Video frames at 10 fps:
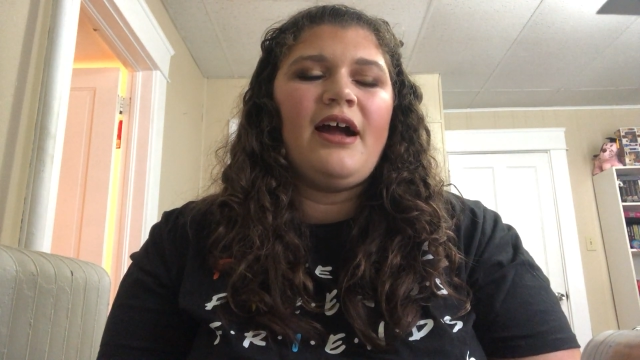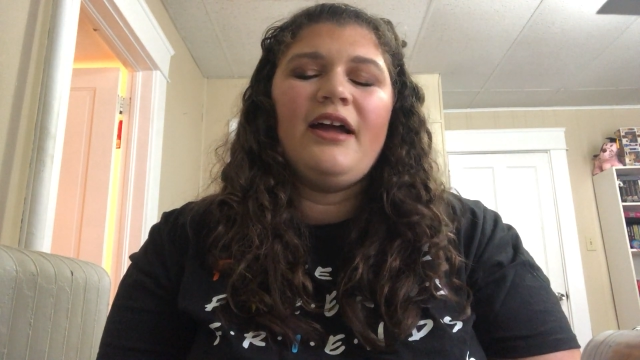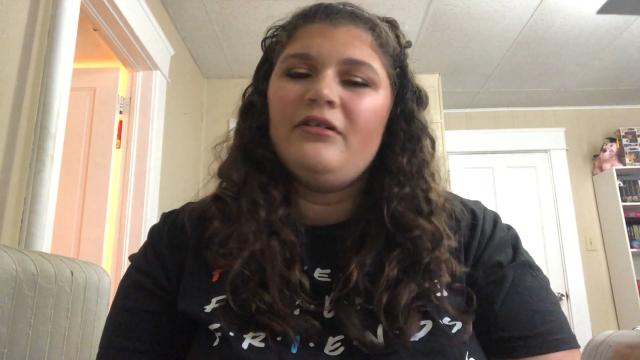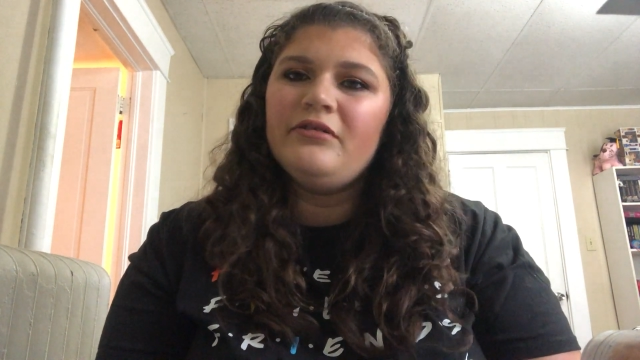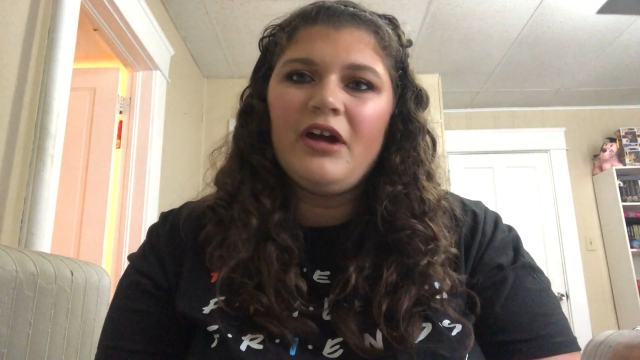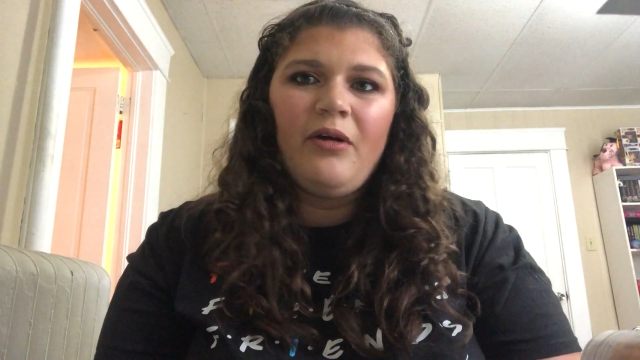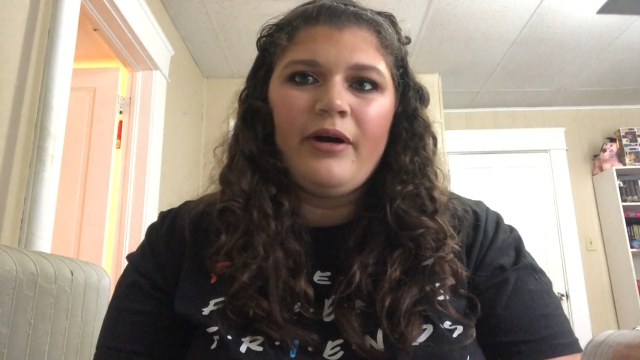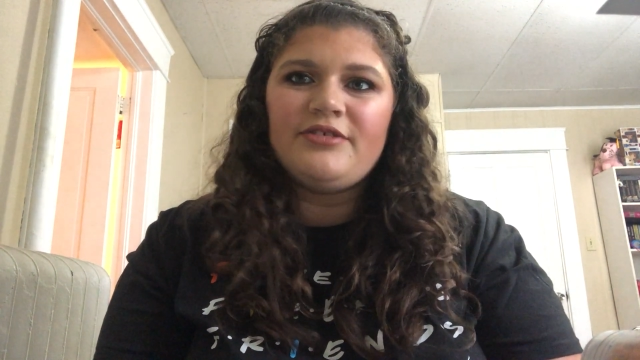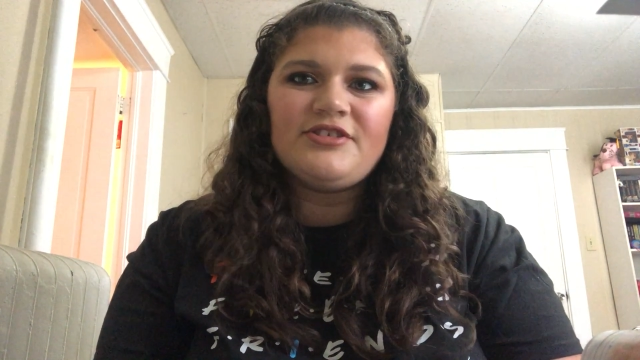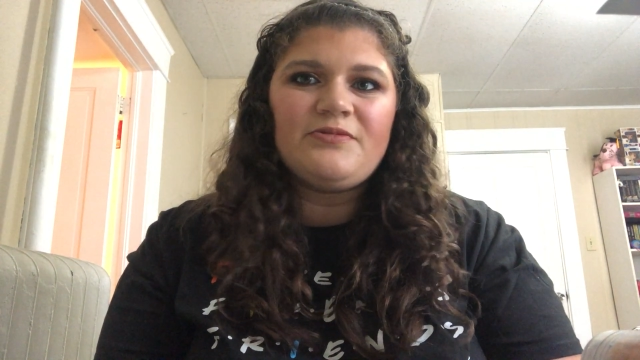I don't know,
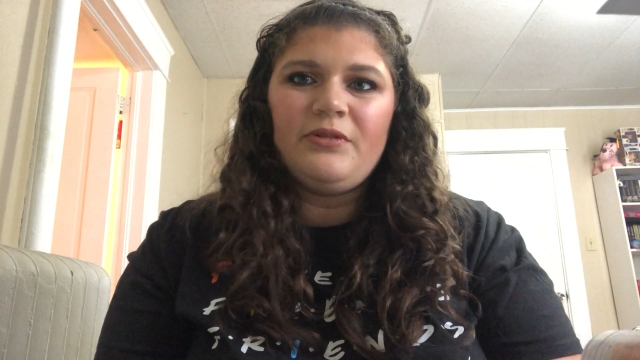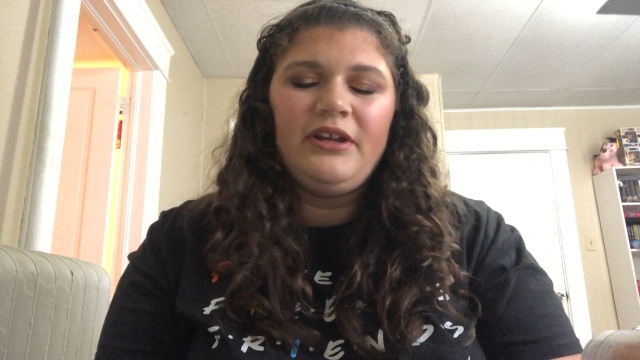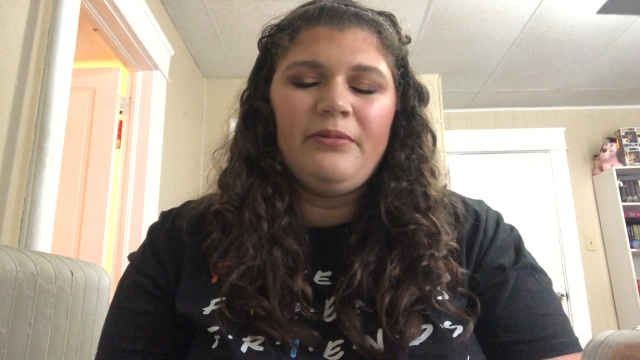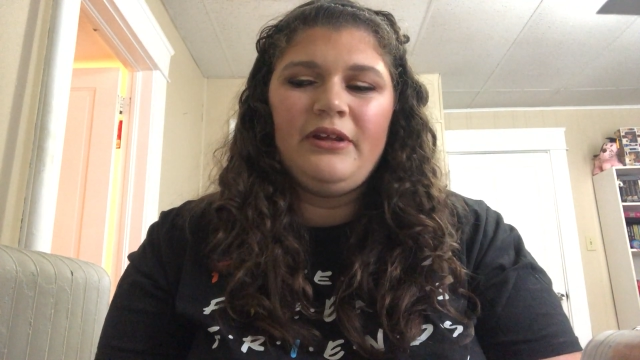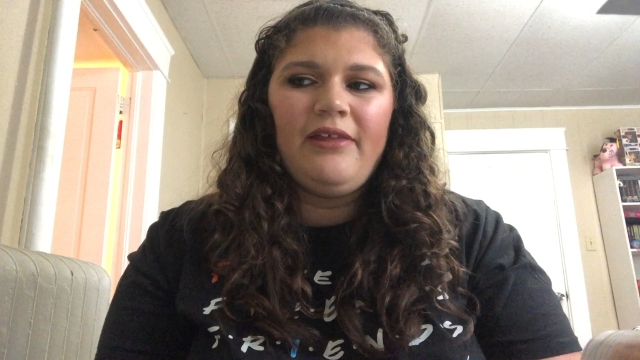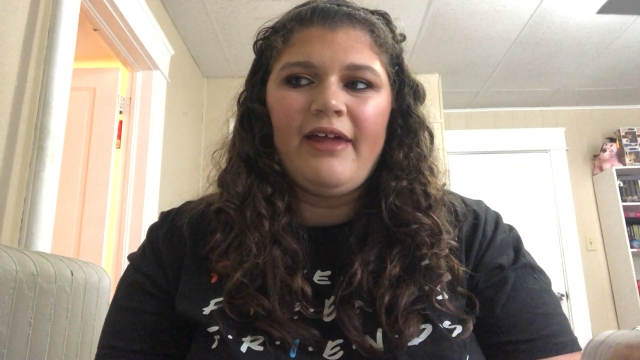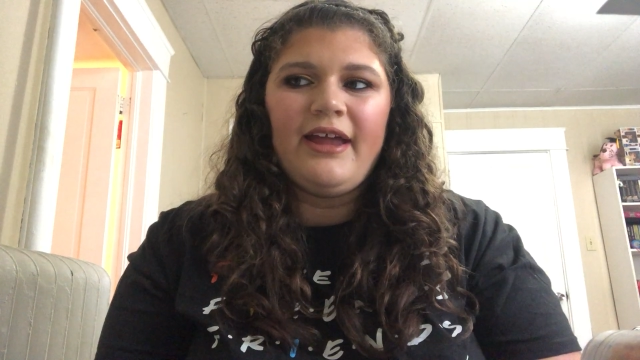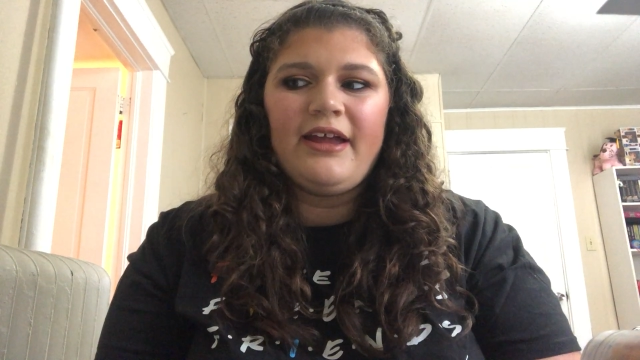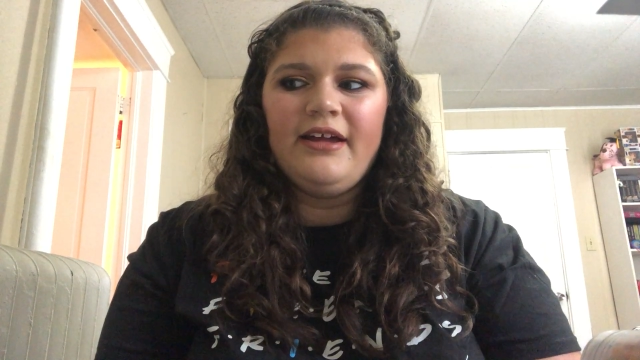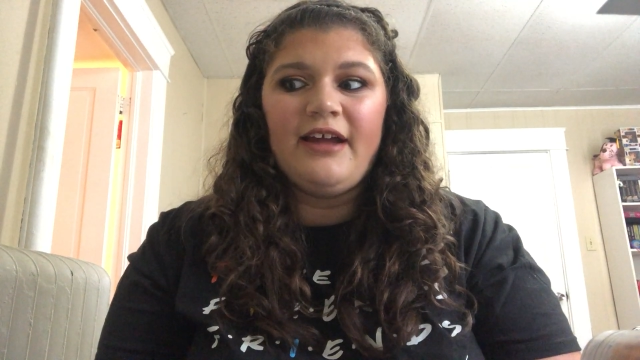I just really, really
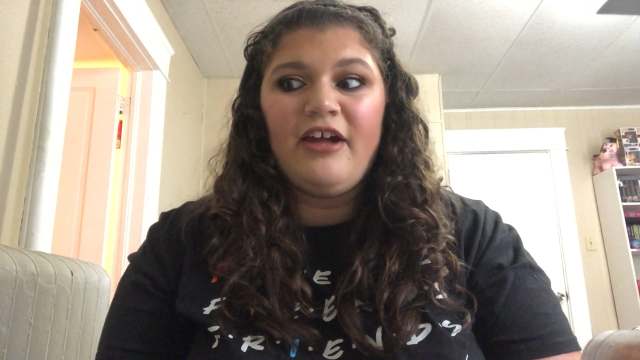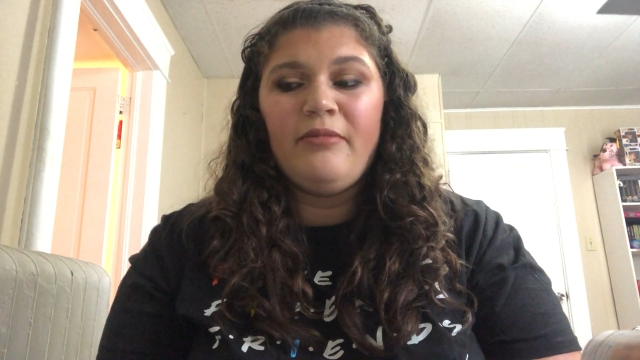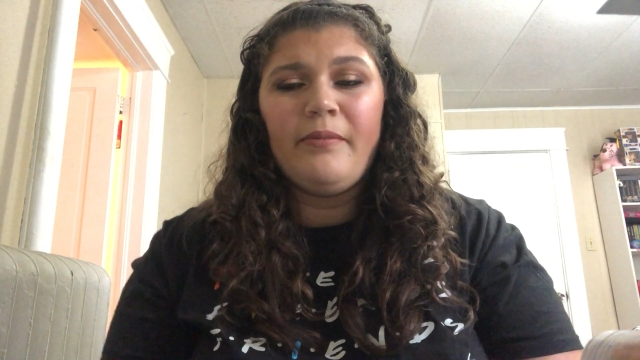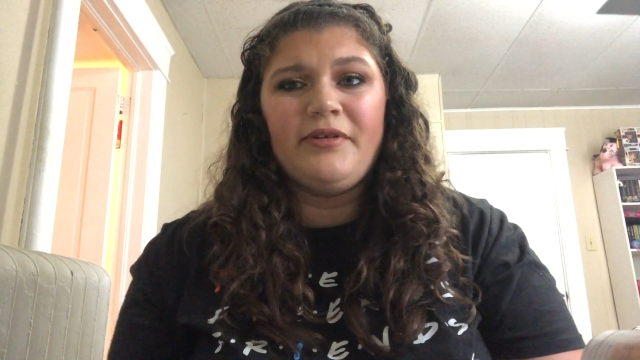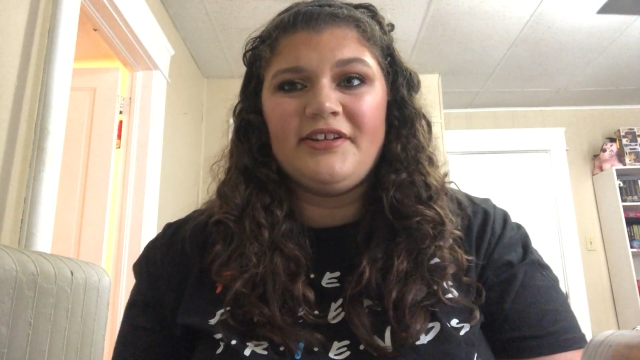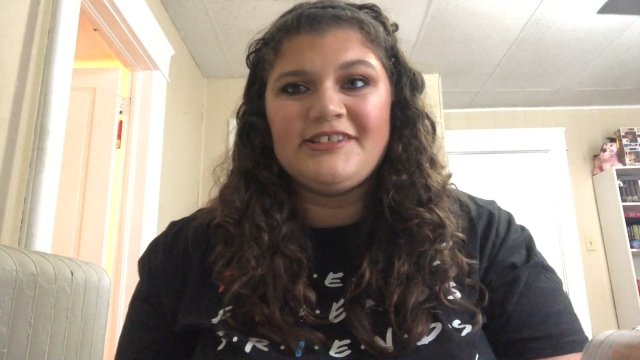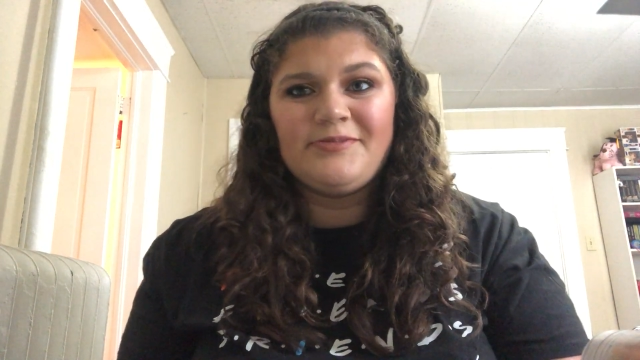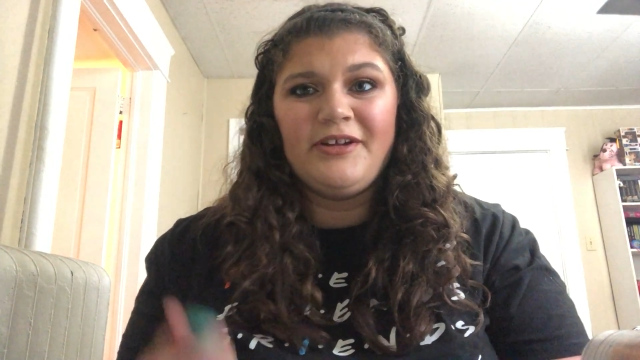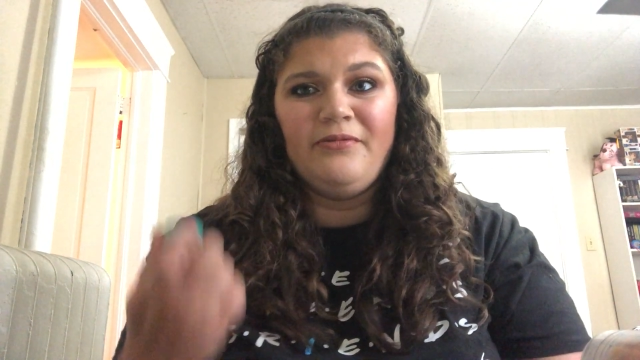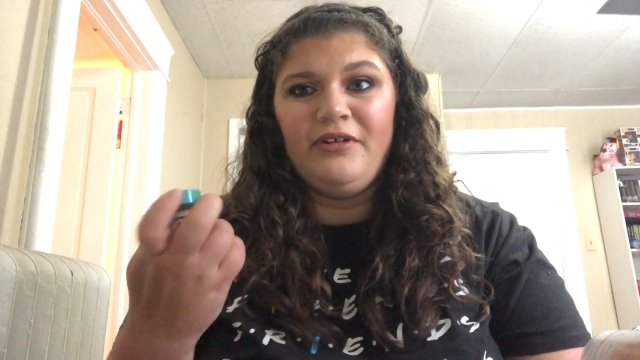like it. And I remember this
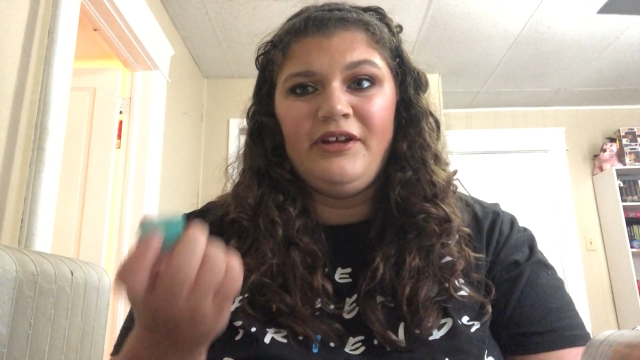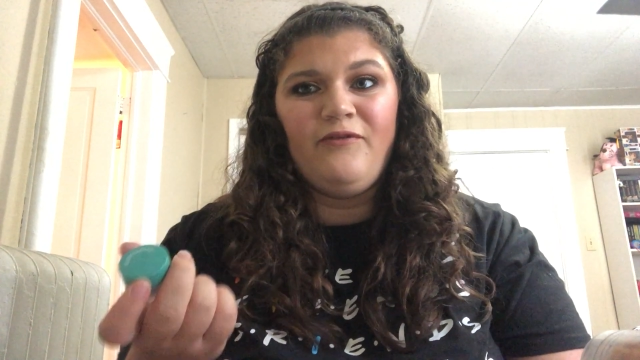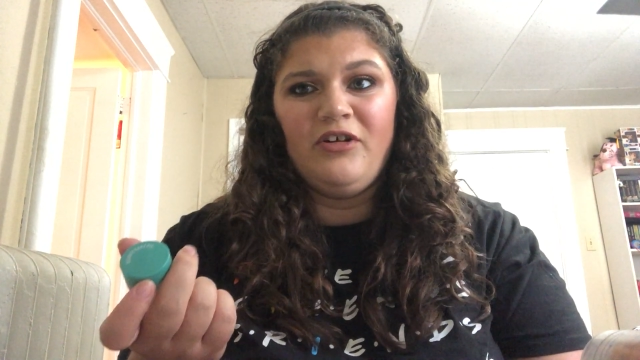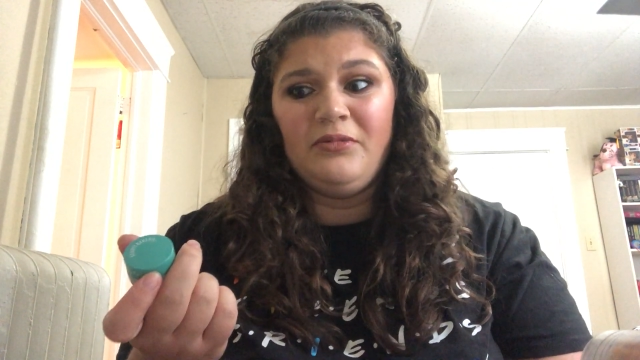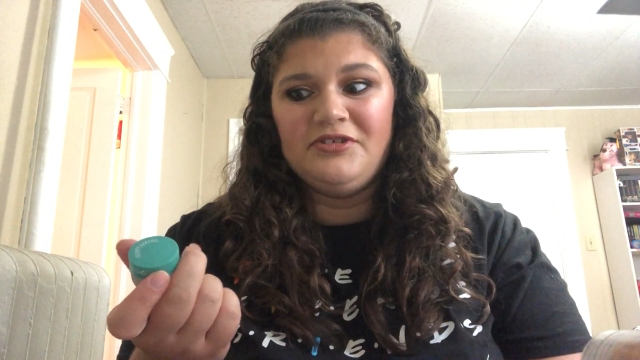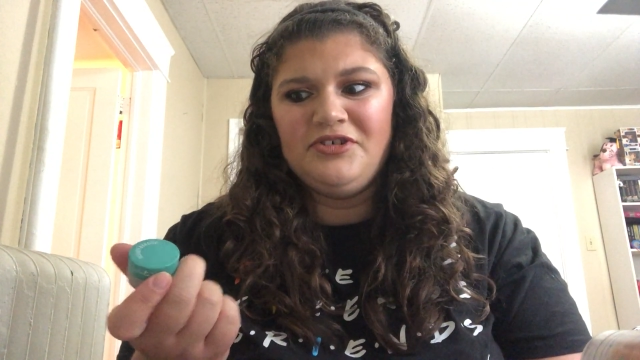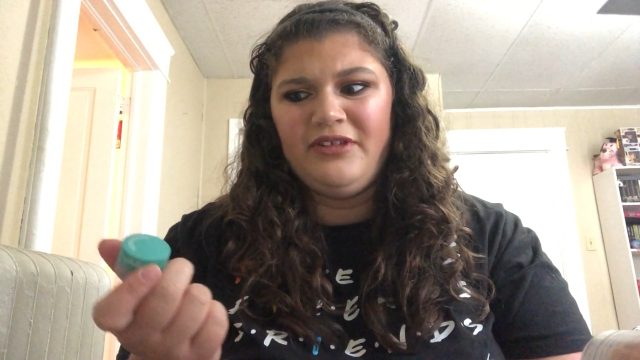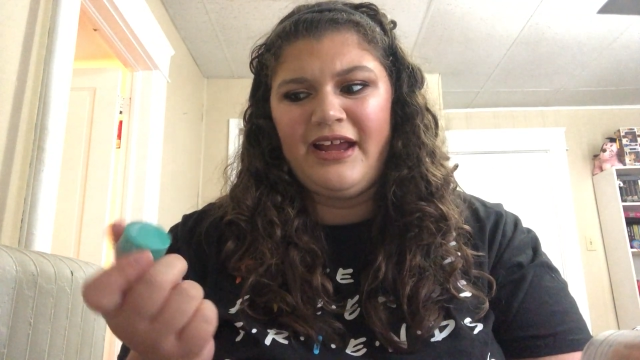being really affordable too.